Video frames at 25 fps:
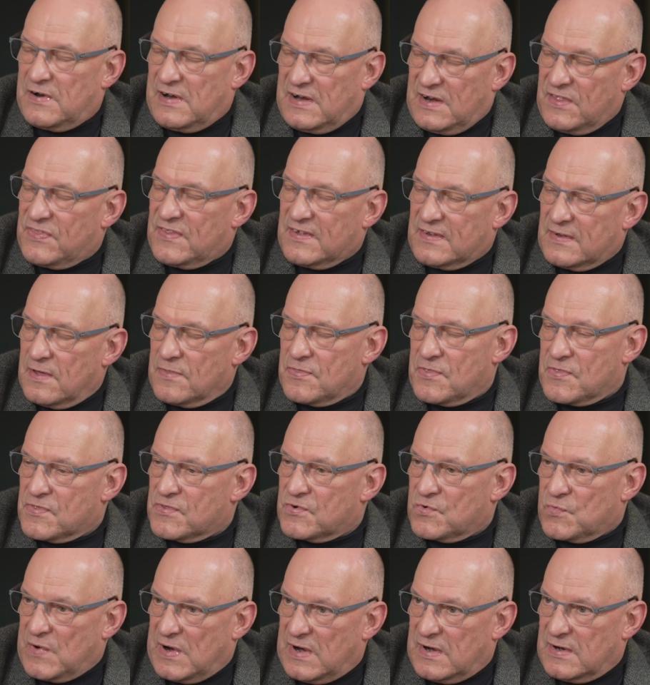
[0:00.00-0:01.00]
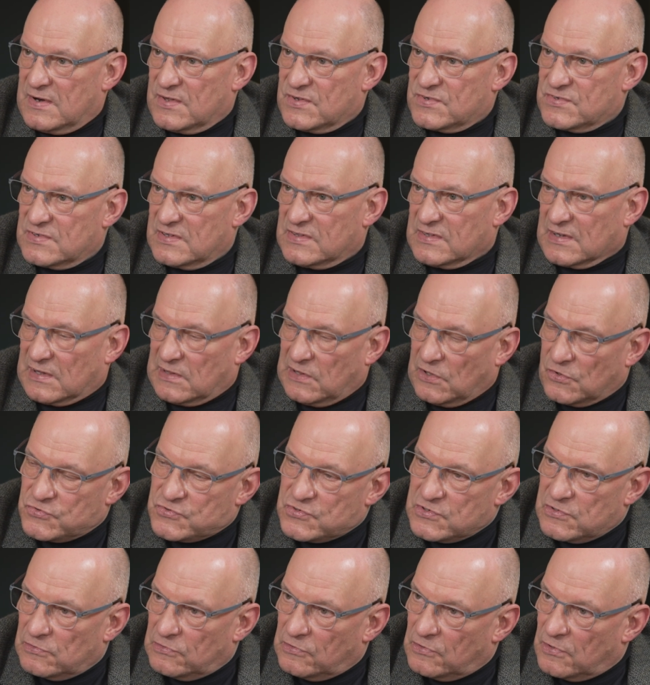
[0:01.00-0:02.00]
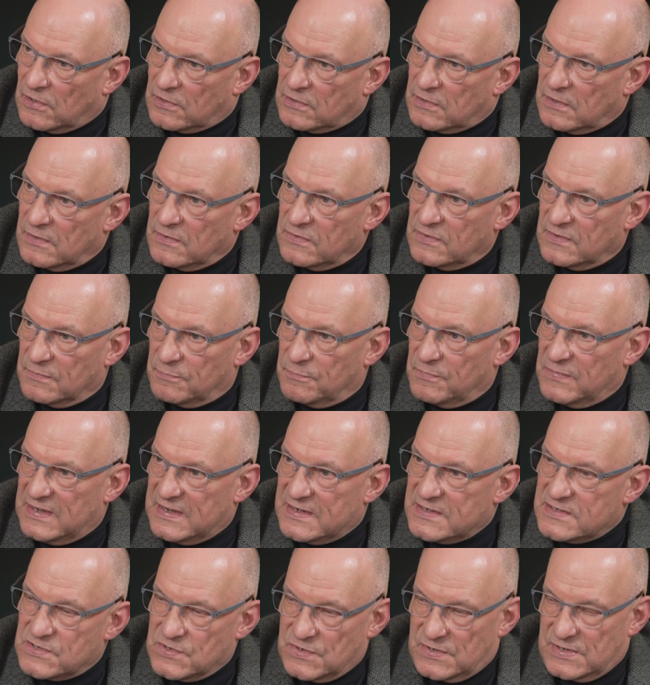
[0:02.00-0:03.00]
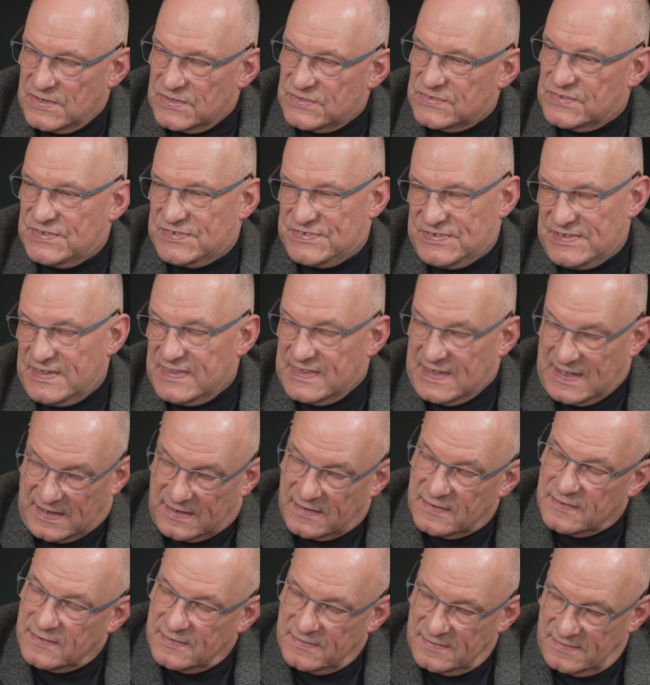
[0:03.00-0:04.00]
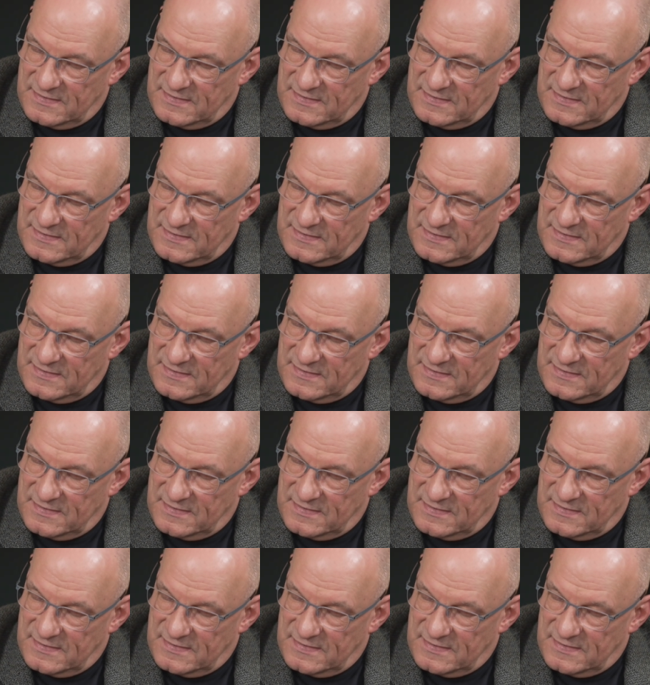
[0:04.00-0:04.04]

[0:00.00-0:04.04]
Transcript: anything other than awareness. And the closer you look, the easier it is to see that.